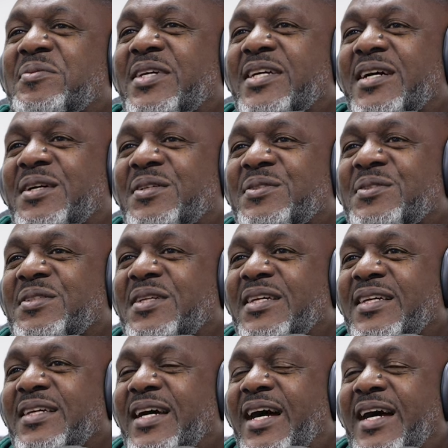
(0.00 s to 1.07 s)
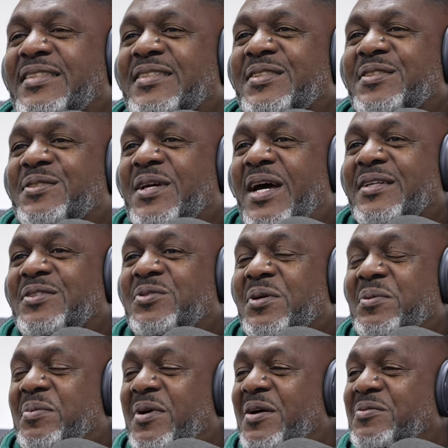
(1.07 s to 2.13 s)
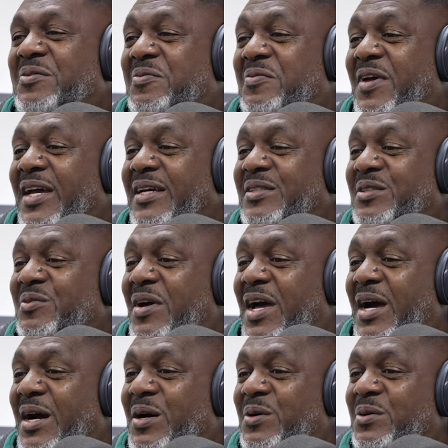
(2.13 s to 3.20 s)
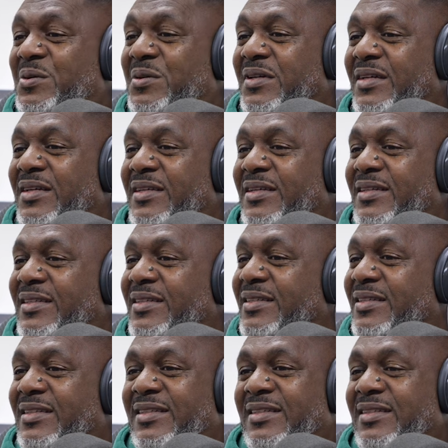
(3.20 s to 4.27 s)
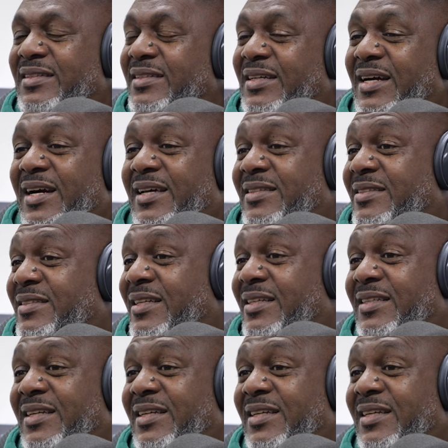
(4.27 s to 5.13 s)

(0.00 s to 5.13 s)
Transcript: because I trip off the fact of how God will say